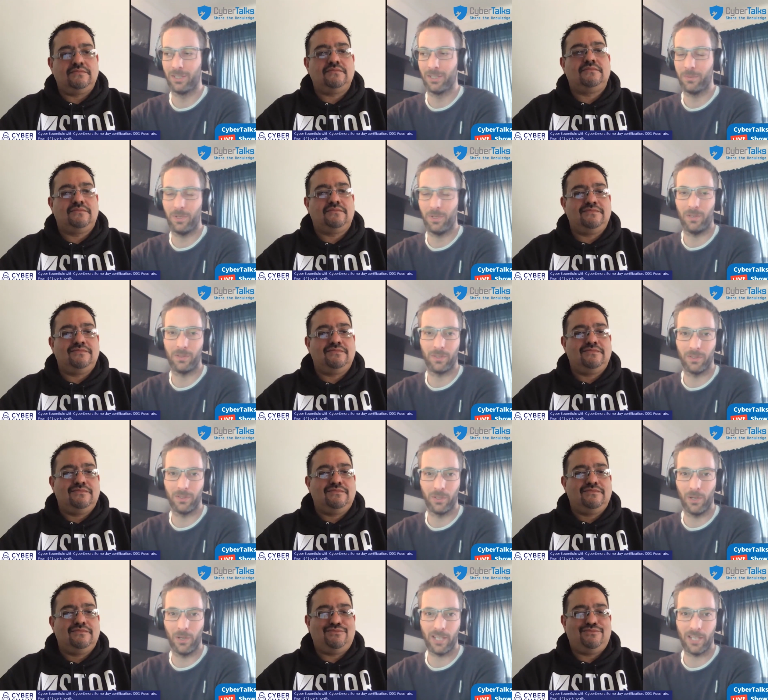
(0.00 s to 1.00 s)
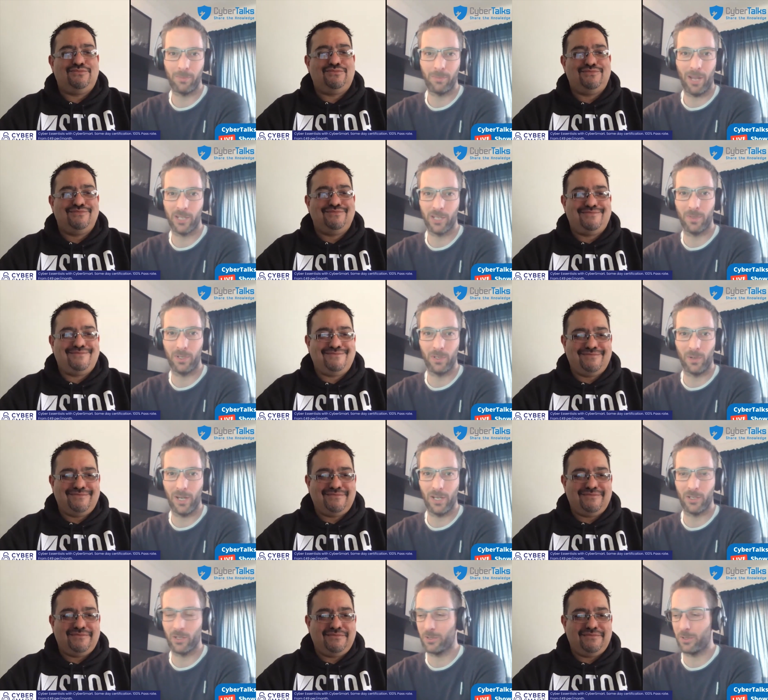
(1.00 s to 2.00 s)
Speaker 1: well, your asset management, your
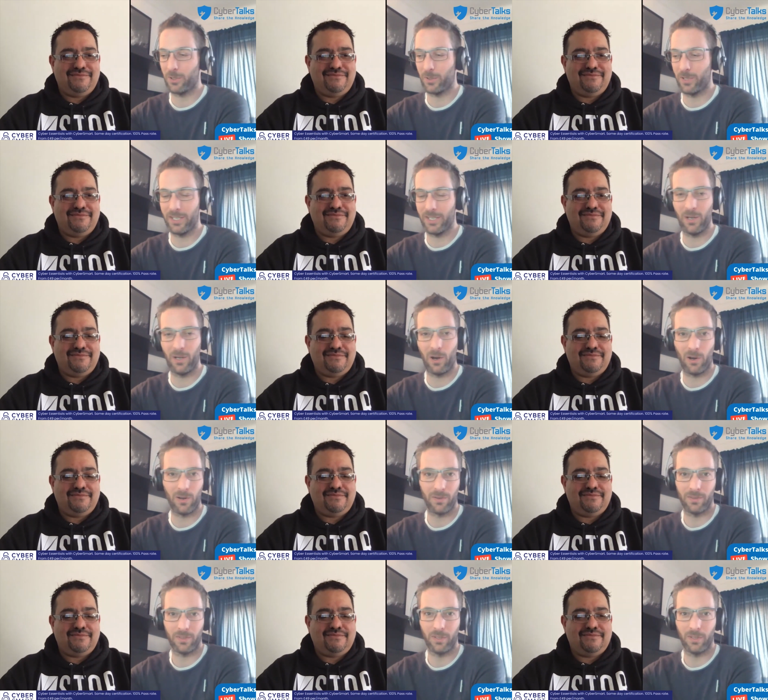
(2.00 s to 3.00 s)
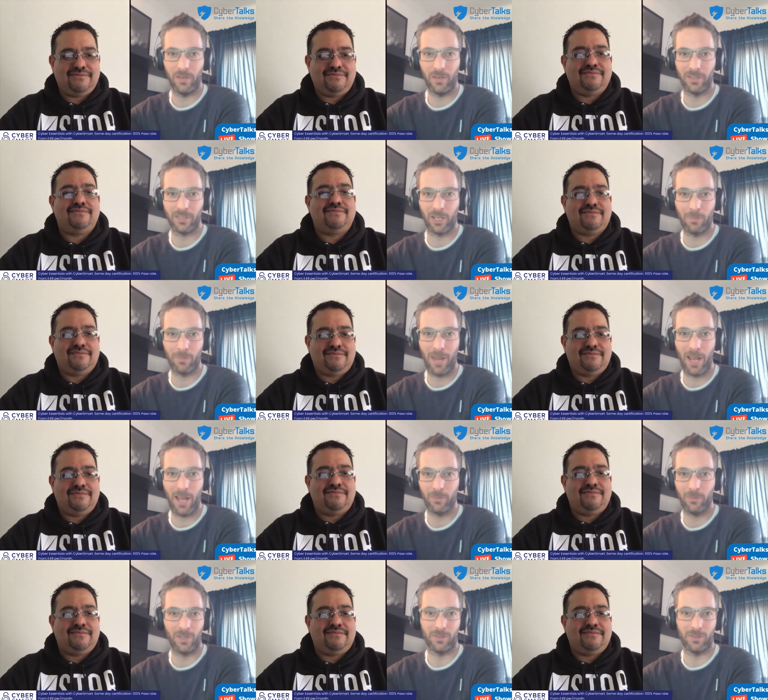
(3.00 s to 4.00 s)
agents, your EDR, none of that's going to
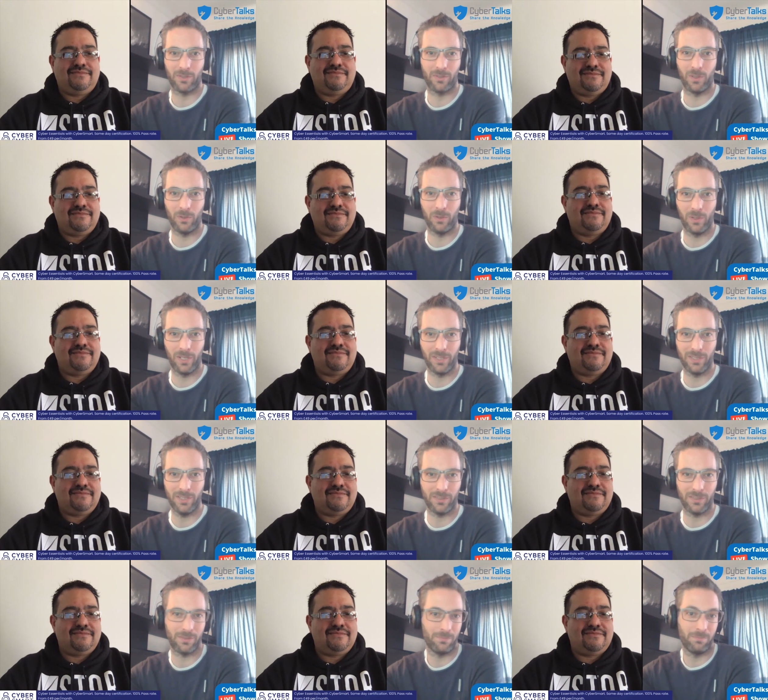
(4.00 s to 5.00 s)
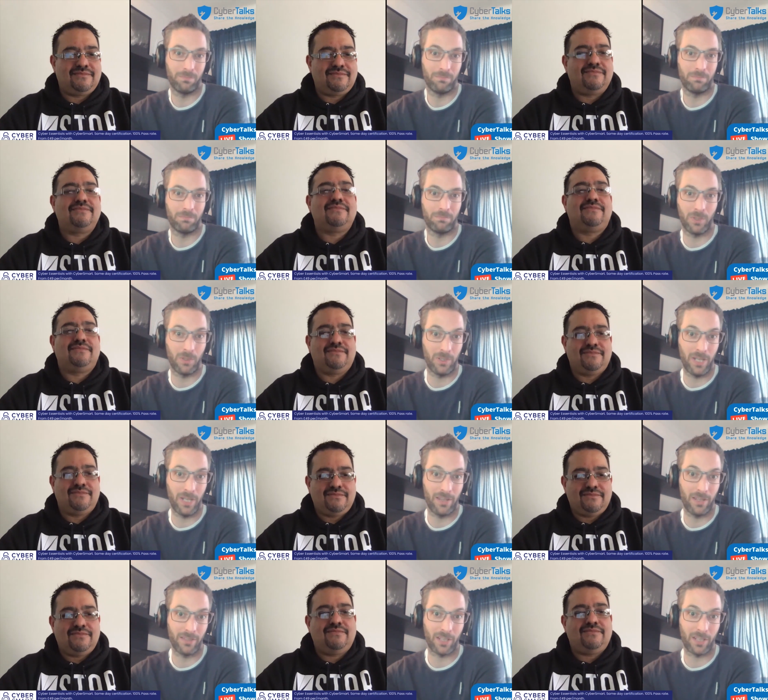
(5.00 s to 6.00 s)
matter because you don't know it exists. So
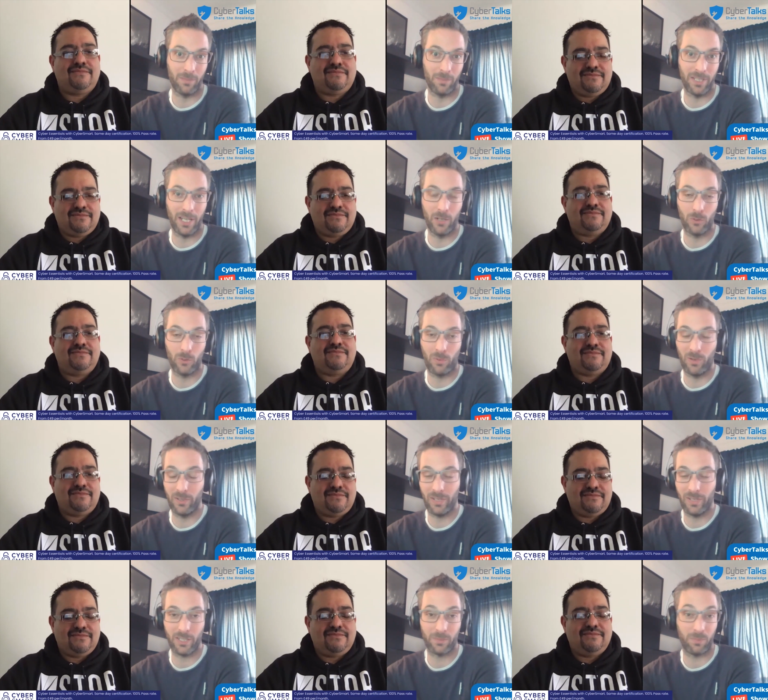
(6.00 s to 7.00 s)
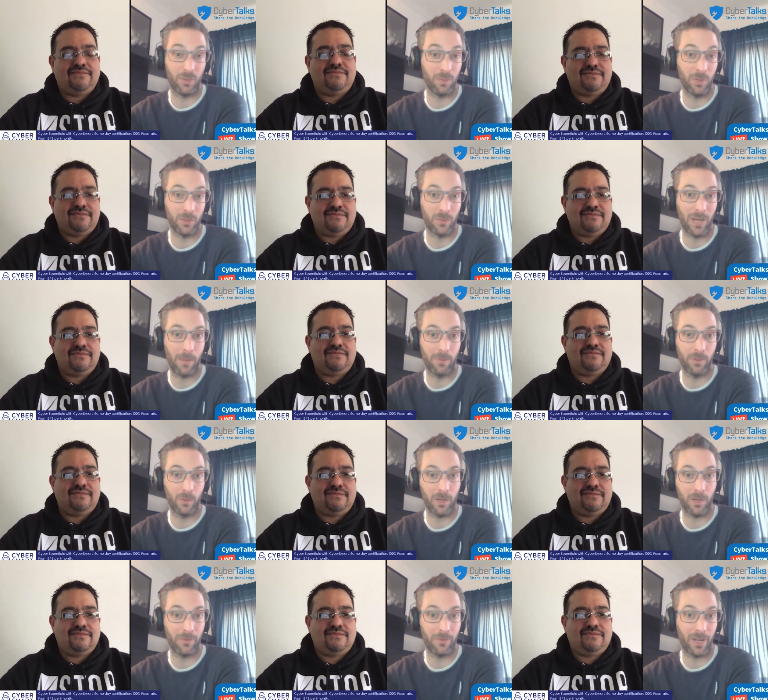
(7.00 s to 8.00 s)
yeah, that's going to be the entry point, and that's pretty much what happened to
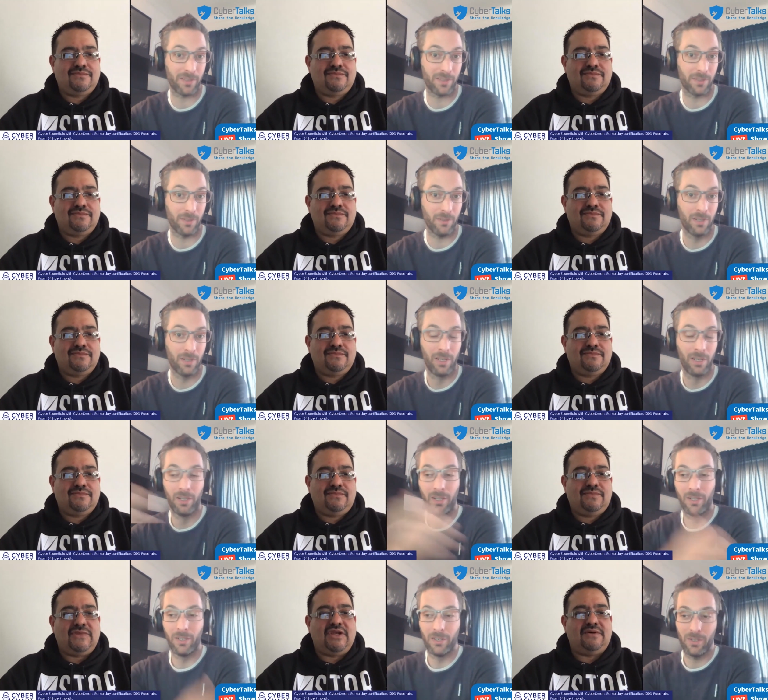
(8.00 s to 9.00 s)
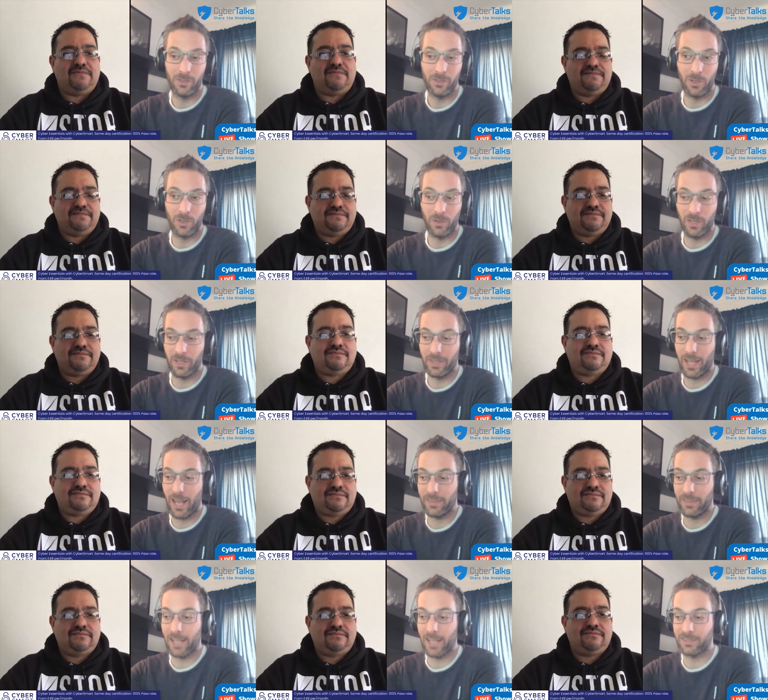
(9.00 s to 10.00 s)
Equifax. You know, Yes. so
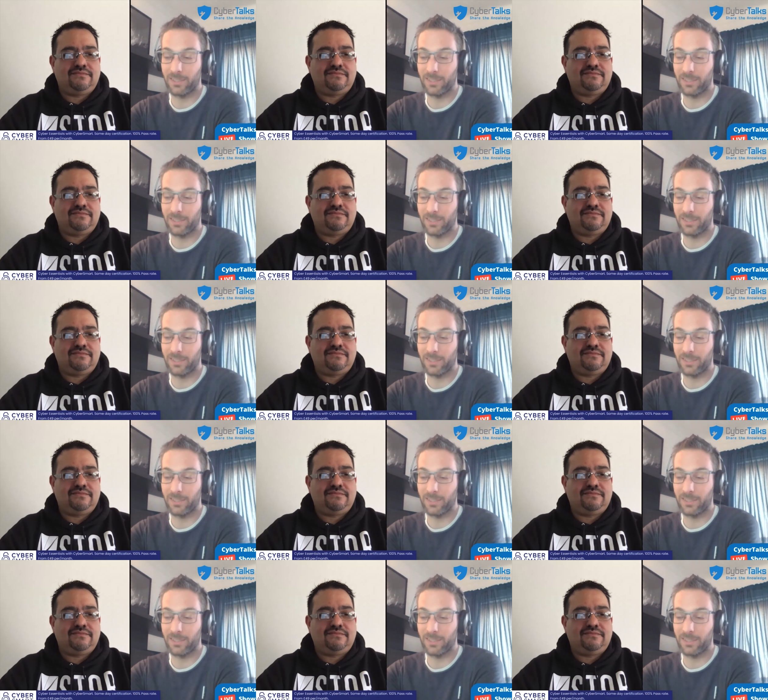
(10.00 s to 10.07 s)
that that's the